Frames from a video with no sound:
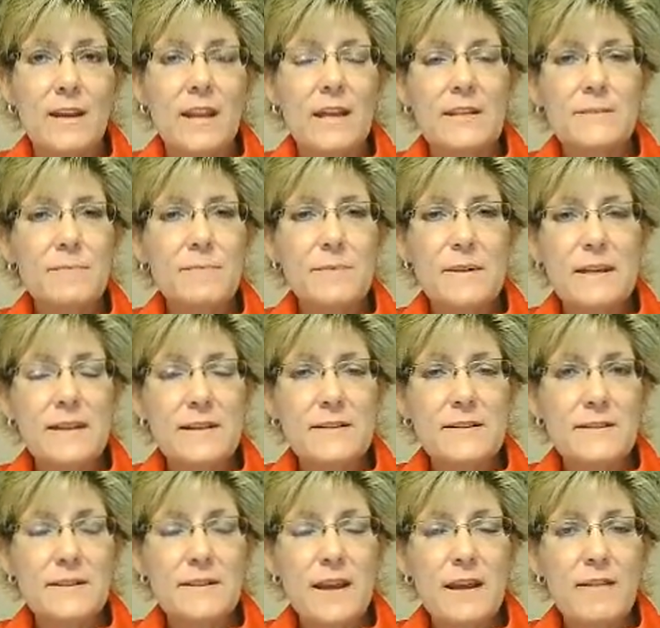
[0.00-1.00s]
it
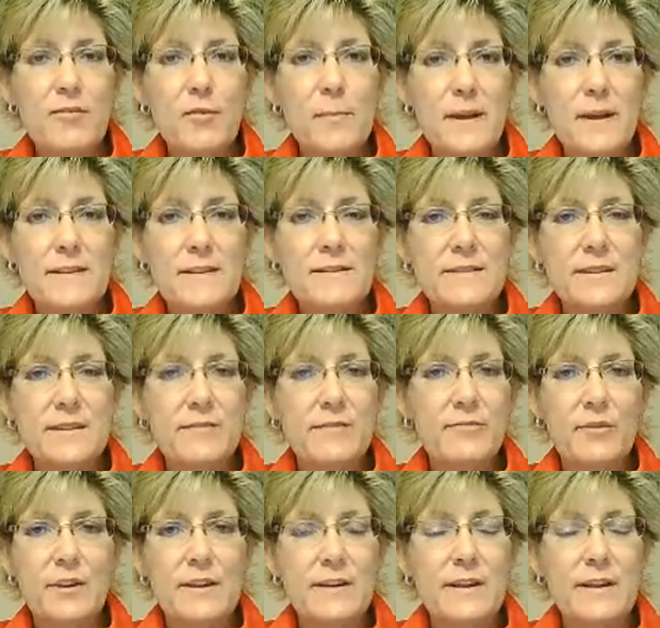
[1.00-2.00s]
depends, everybody's
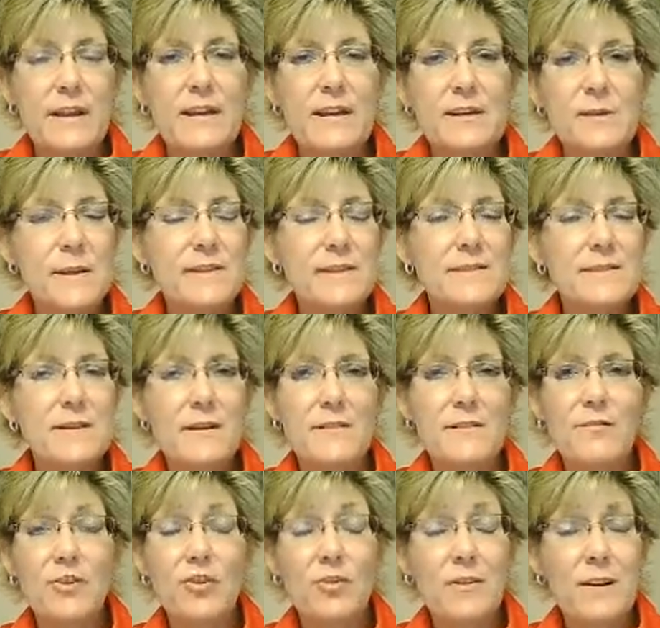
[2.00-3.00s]
different. It depends on
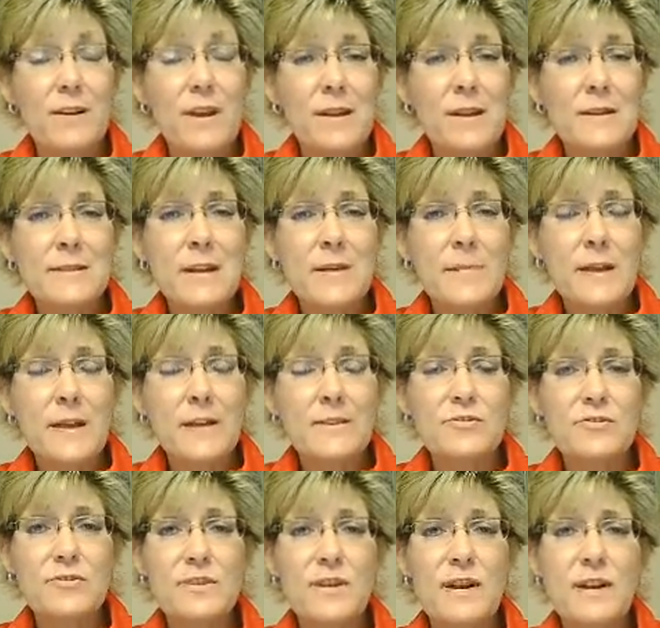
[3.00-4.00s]
if you're a nighttime
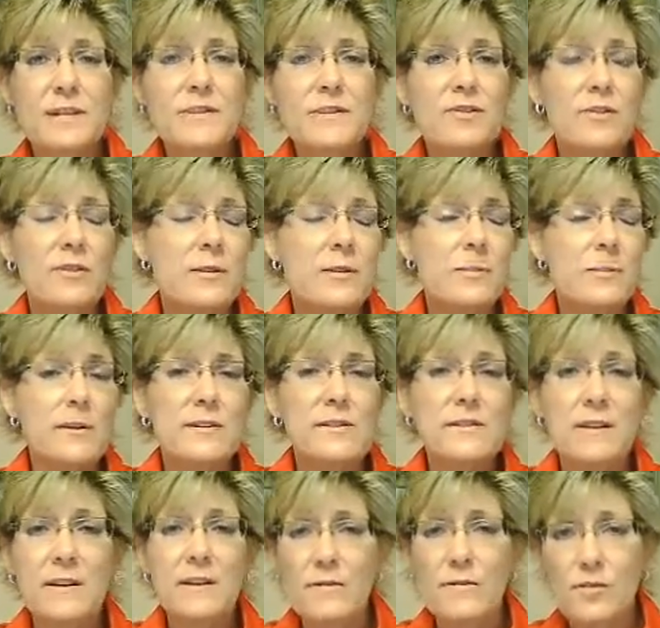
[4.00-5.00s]
exerciser, it
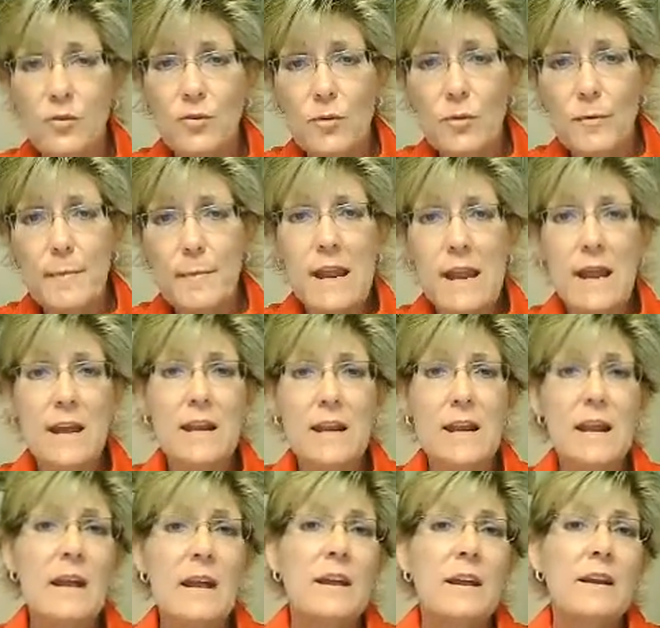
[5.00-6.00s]
depends on if you're a
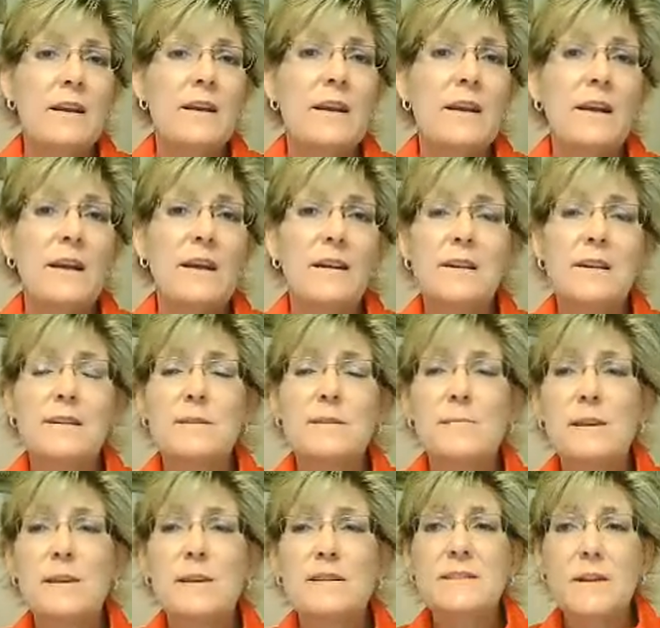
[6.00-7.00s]
man. It
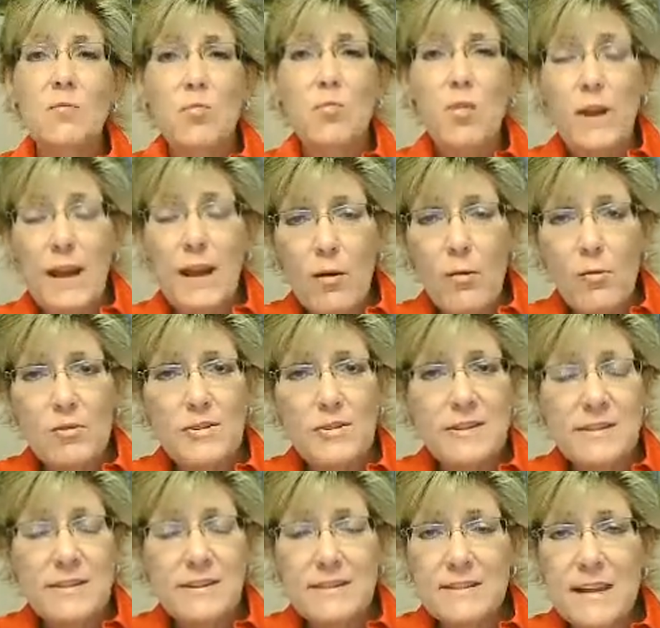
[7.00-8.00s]
depends on what
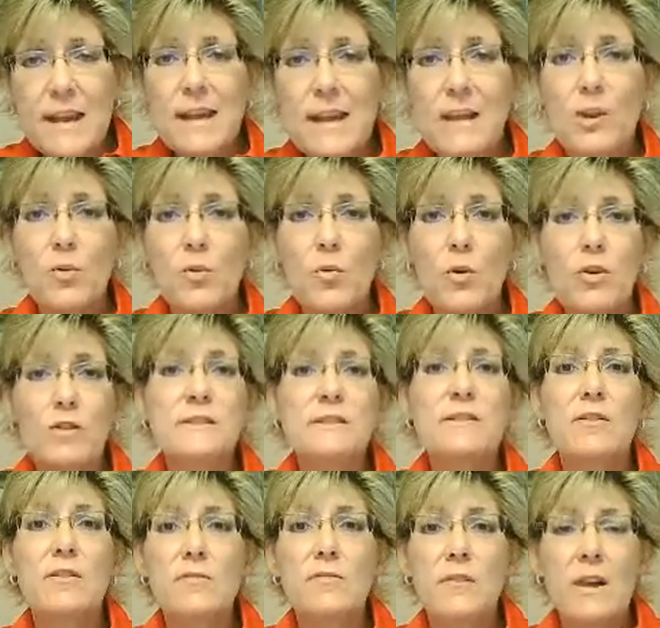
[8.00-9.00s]
hours of the day you work.
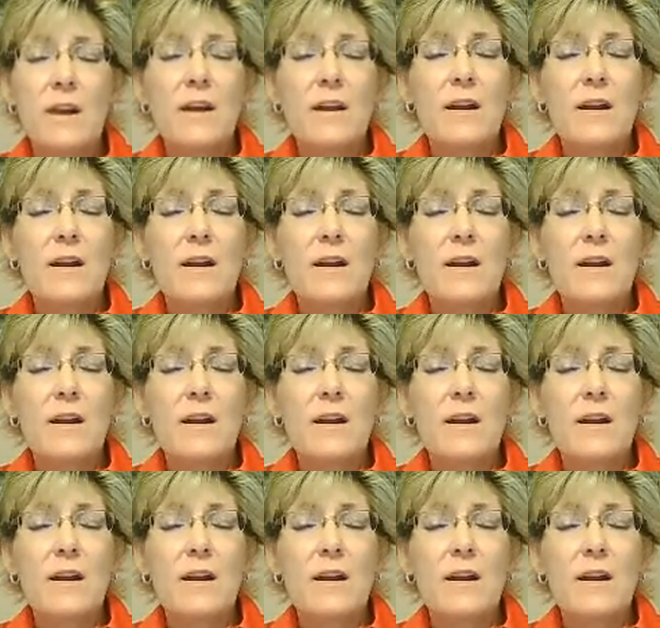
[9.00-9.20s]
So